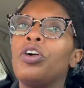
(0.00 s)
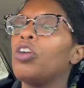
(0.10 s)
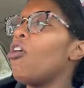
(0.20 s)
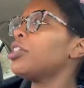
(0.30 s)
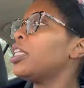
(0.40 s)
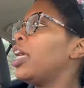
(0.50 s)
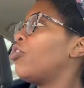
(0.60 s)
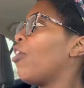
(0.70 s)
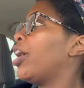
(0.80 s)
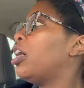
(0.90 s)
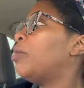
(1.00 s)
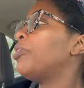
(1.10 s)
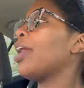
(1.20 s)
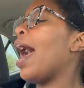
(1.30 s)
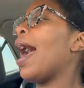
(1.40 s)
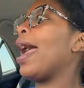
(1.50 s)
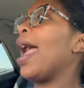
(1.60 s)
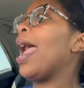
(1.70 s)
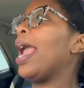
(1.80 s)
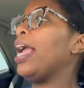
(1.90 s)
across Lake Ray Hubbard. I
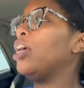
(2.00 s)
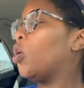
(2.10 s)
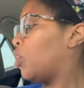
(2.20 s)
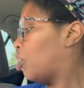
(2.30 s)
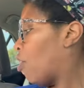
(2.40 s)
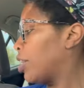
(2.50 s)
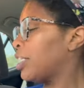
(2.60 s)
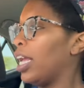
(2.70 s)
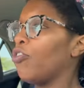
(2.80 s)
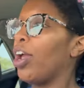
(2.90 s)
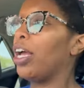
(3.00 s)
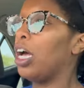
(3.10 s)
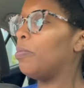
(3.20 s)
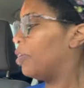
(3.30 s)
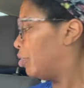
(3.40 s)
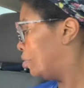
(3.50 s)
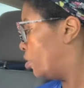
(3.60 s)
hate going across Lake Ray Hubbard.